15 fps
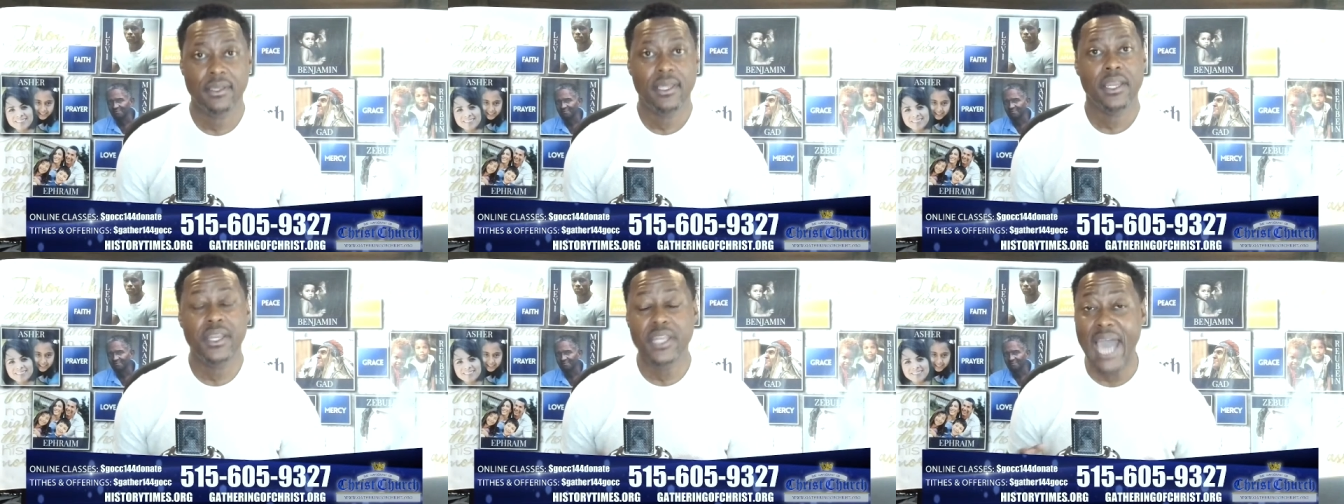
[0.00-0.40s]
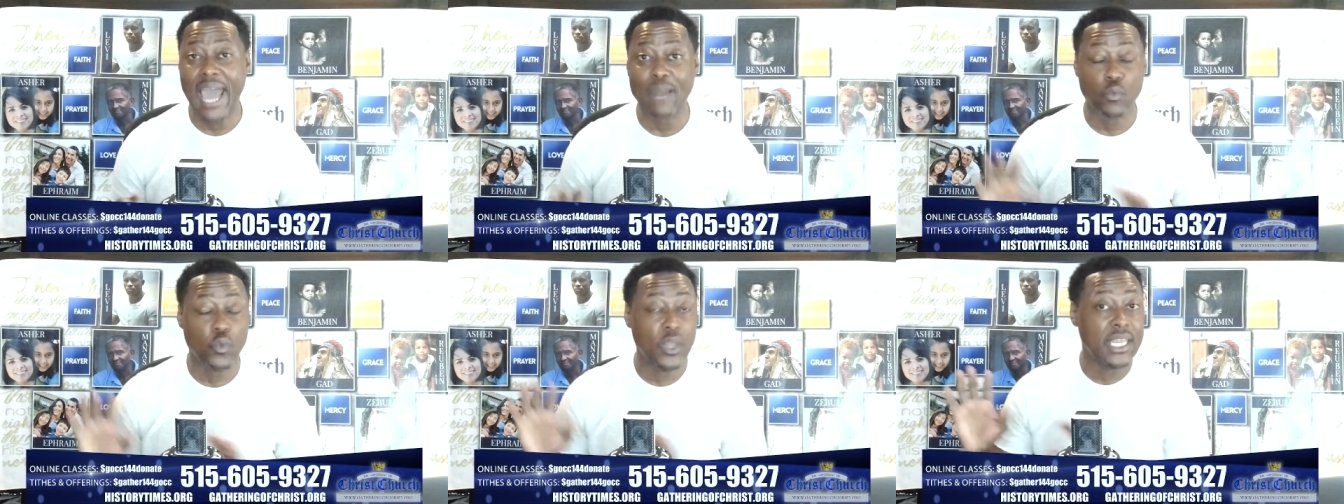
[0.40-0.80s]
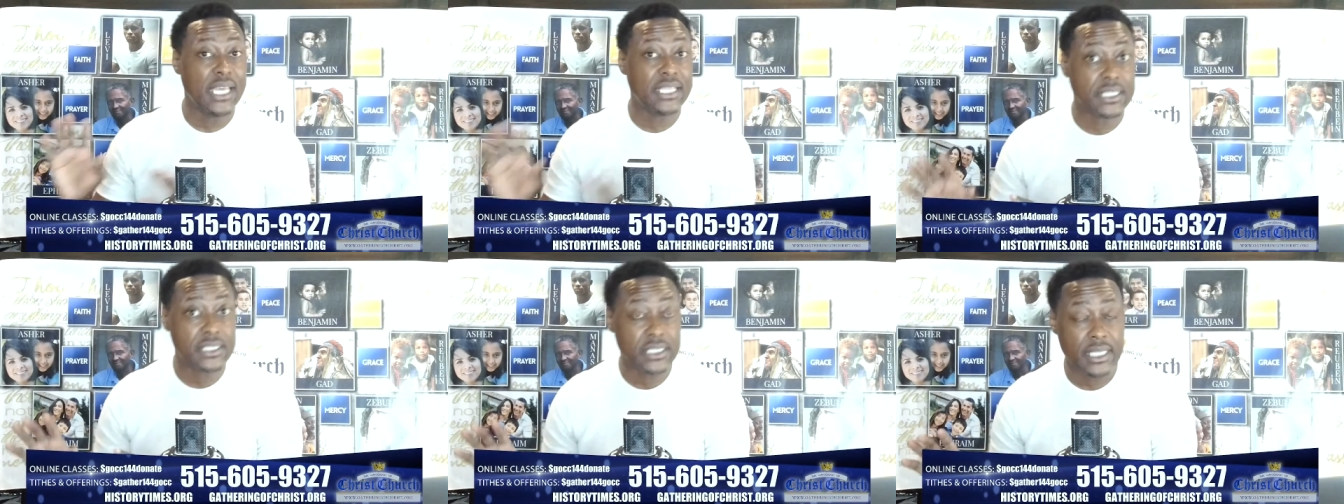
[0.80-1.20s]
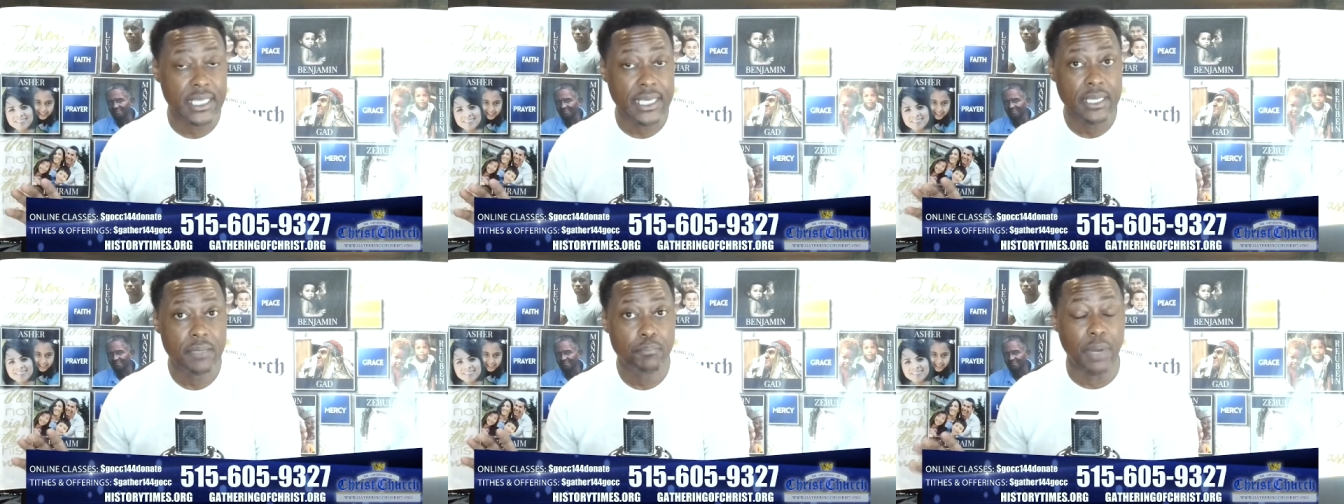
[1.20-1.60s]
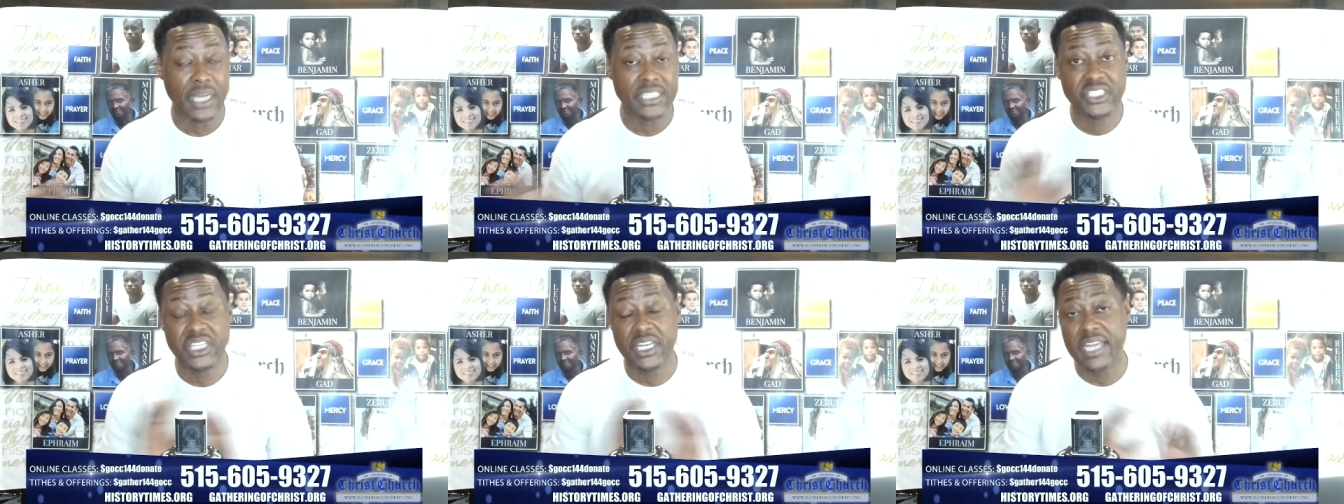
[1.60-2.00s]
not religiously, but
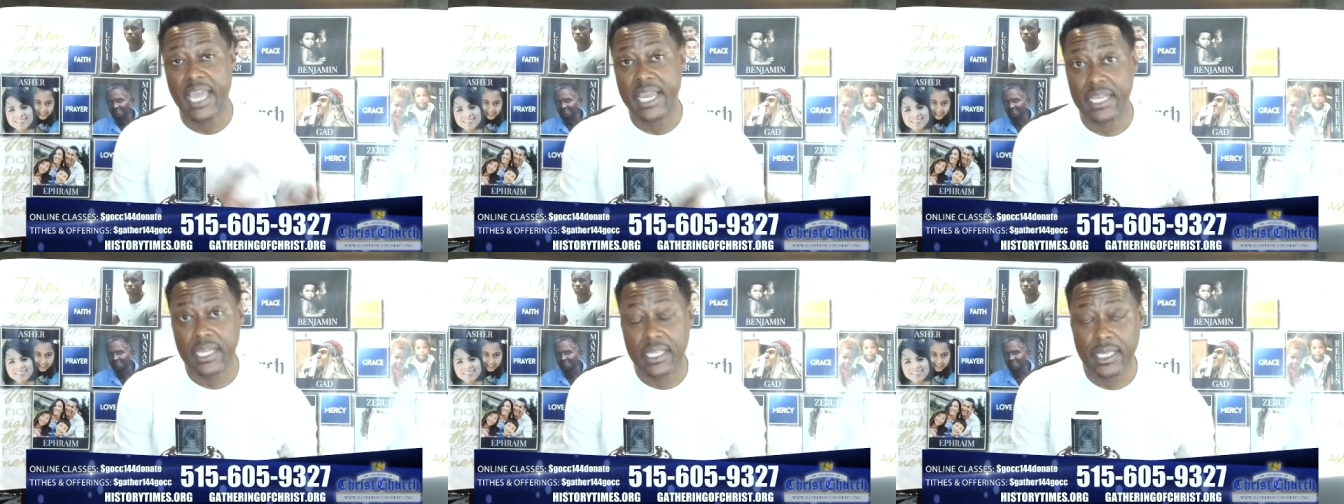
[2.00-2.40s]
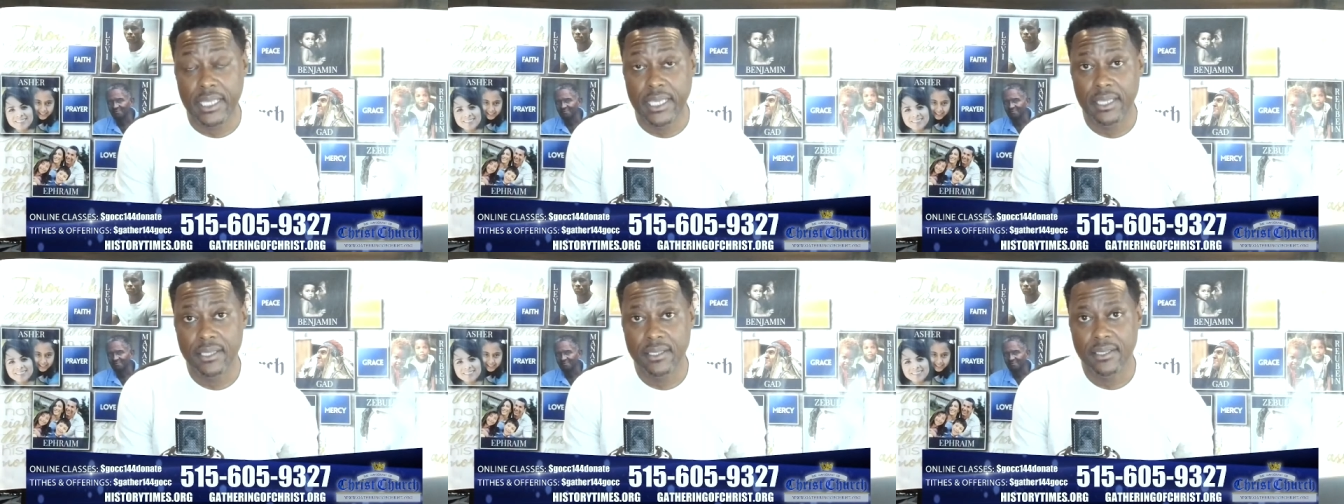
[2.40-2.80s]
genetically,